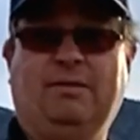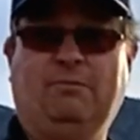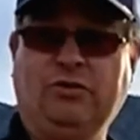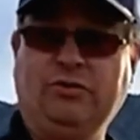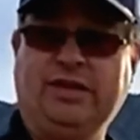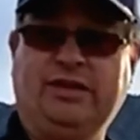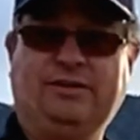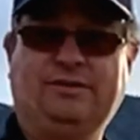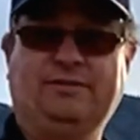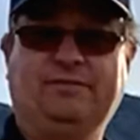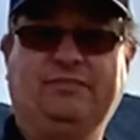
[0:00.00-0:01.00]

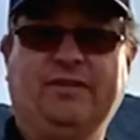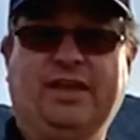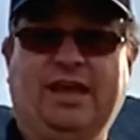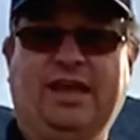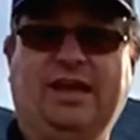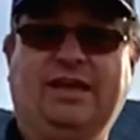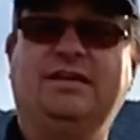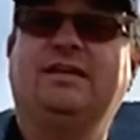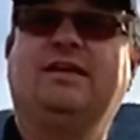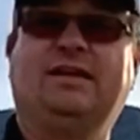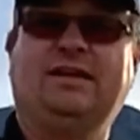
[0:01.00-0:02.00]
bluegill, and
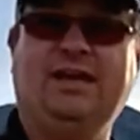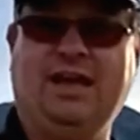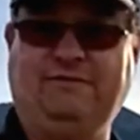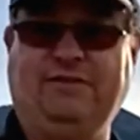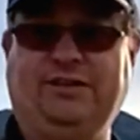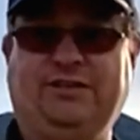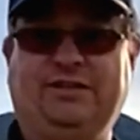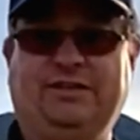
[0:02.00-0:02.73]
catfish.